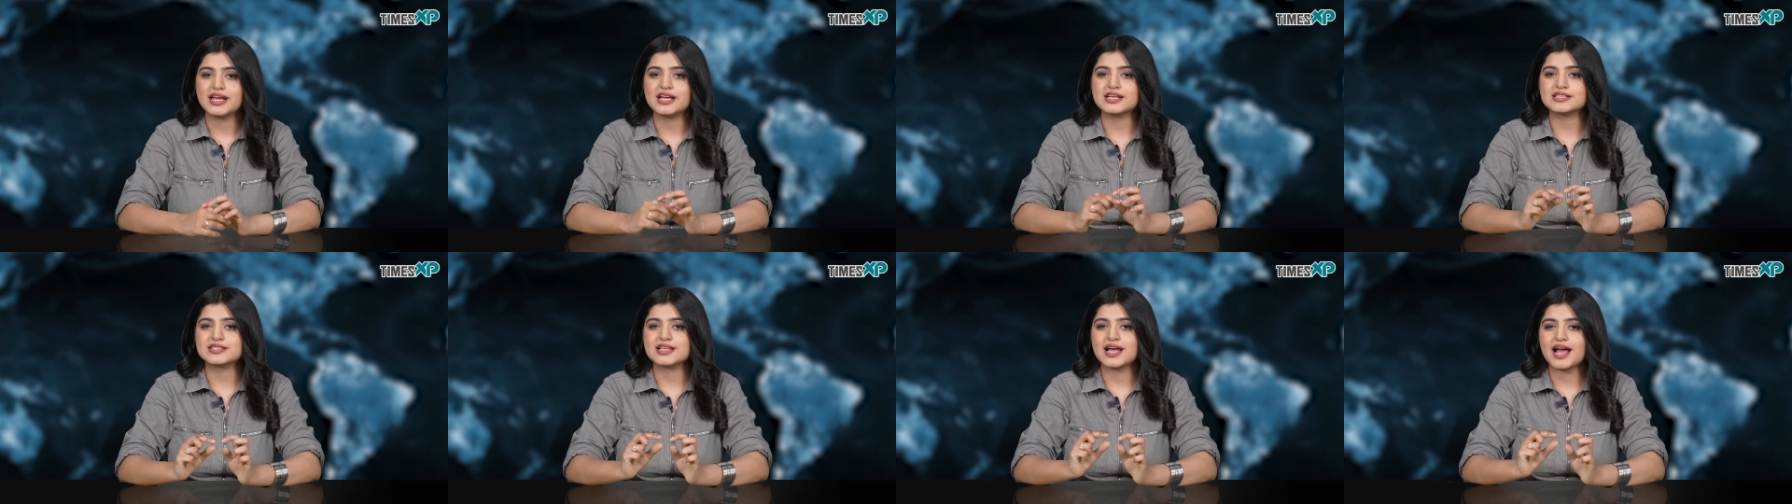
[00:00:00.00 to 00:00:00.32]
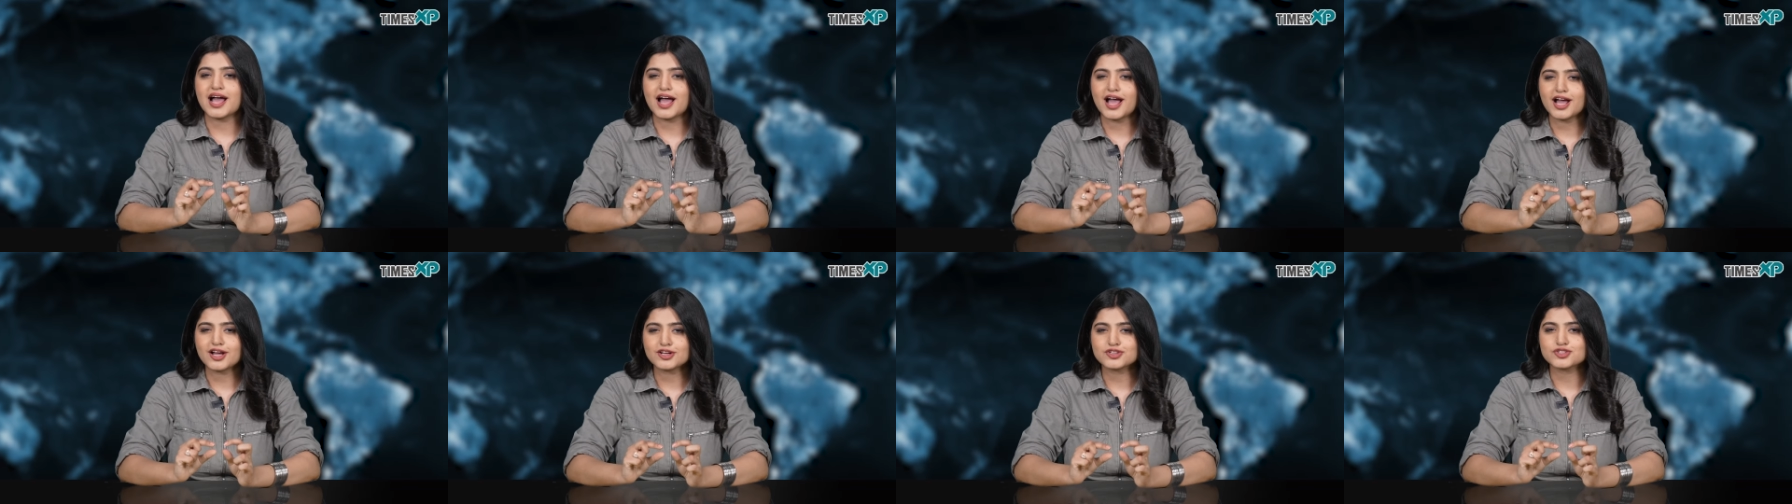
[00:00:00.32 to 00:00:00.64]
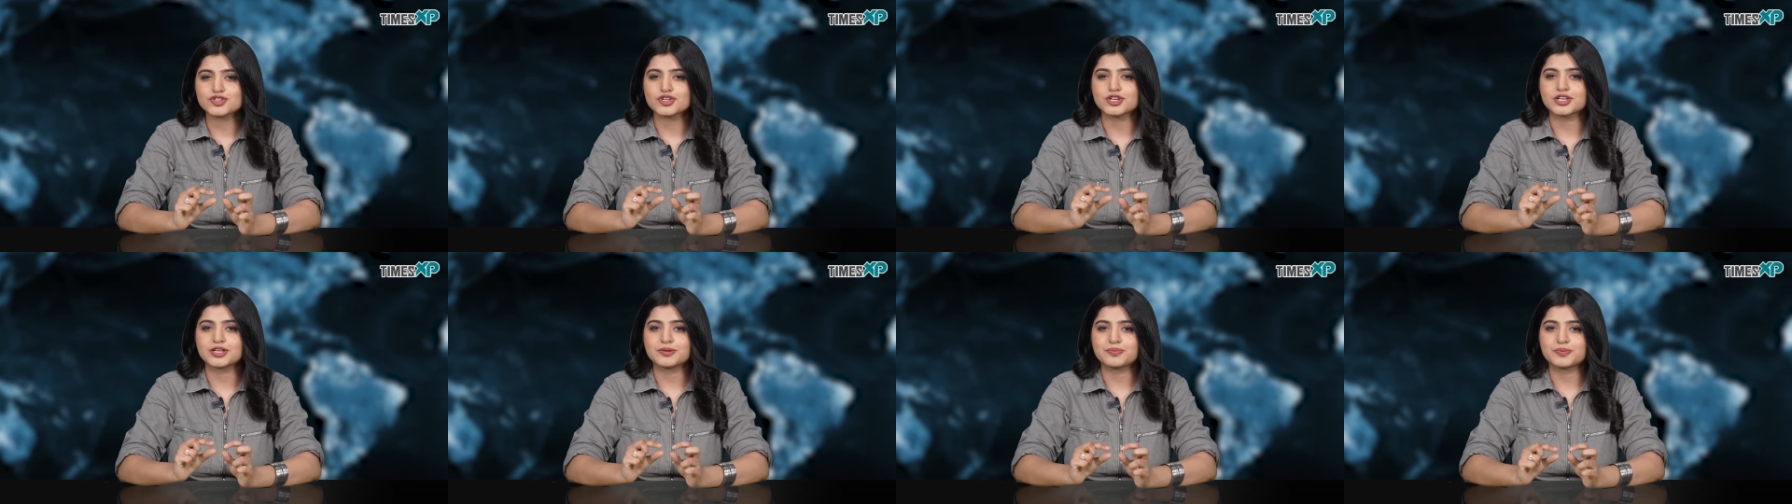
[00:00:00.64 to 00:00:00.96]
is
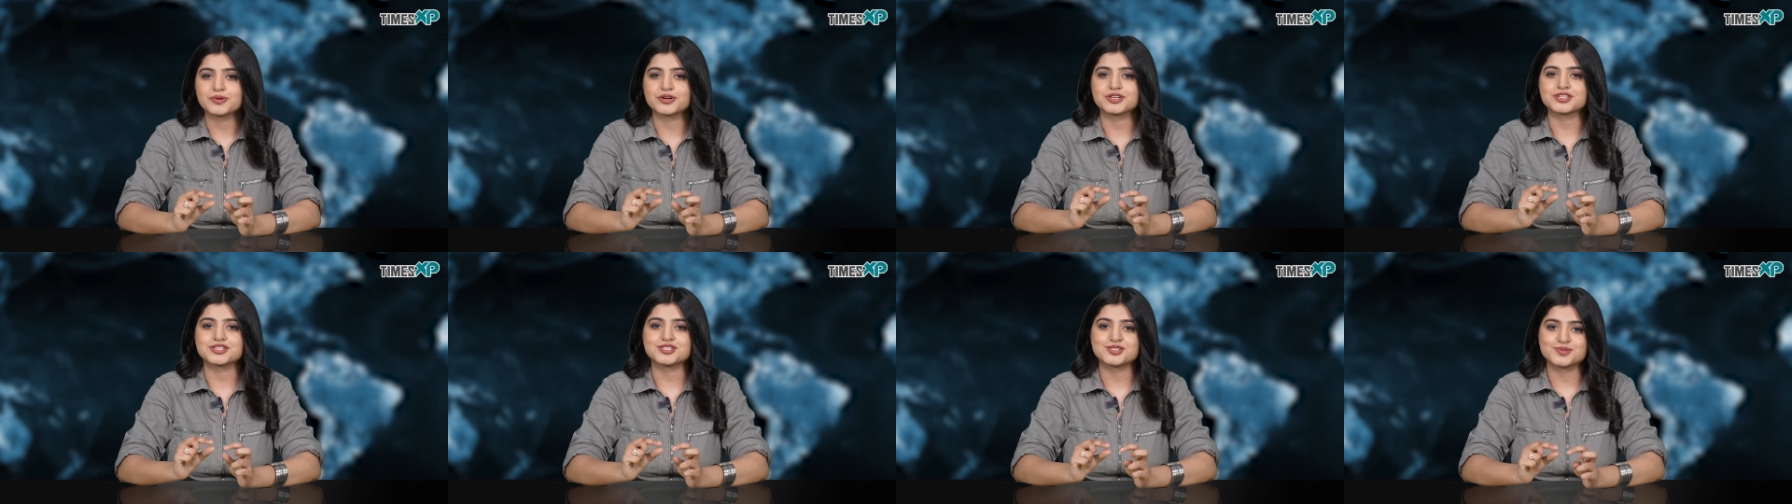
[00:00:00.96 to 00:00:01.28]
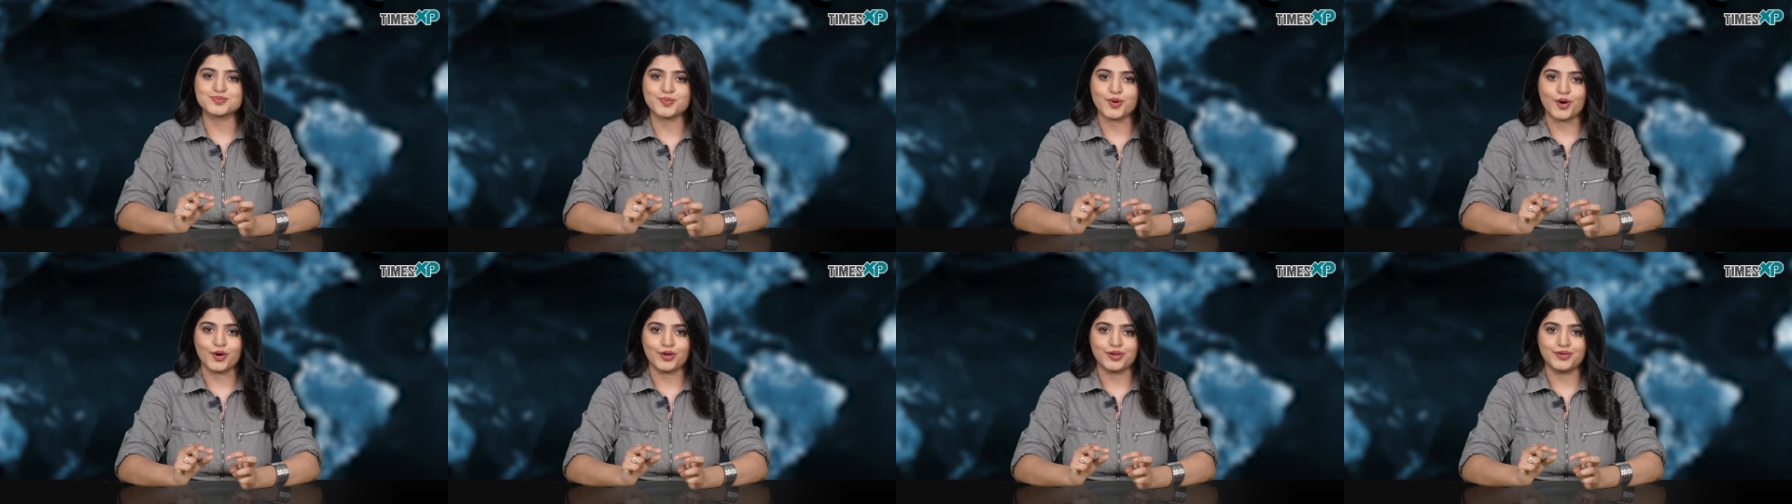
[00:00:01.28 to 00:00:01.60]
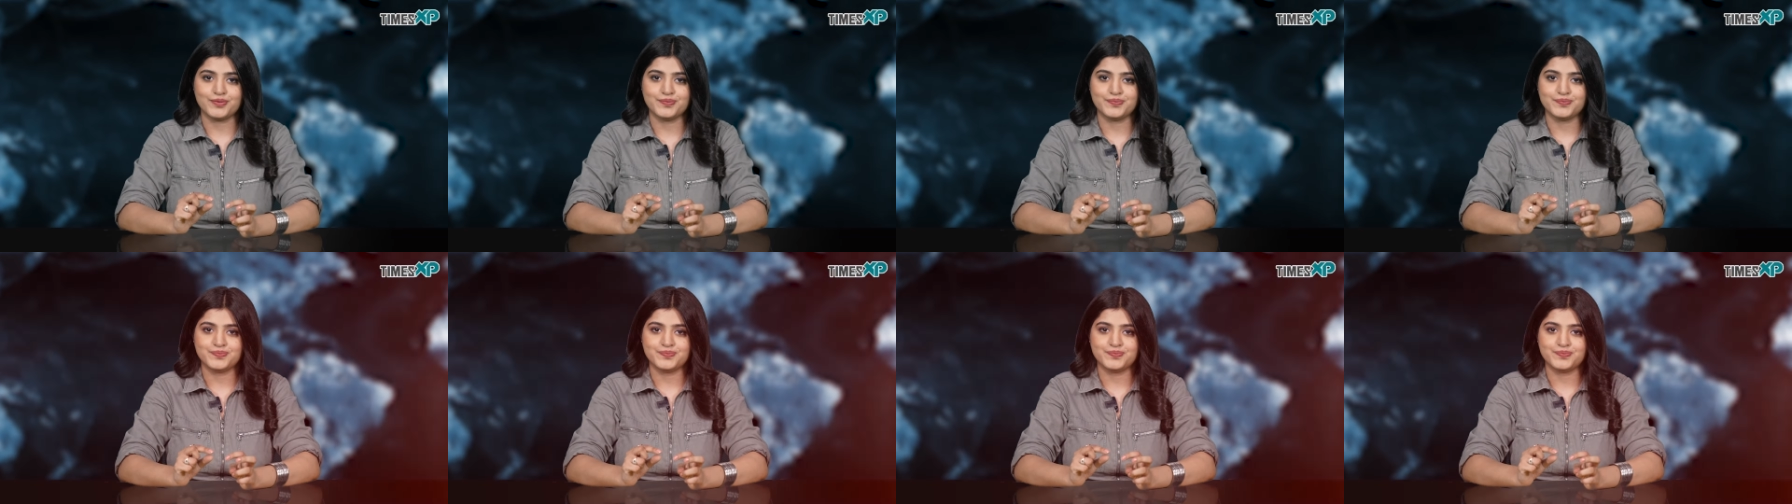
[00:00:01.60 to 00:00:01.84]
actually pretty small.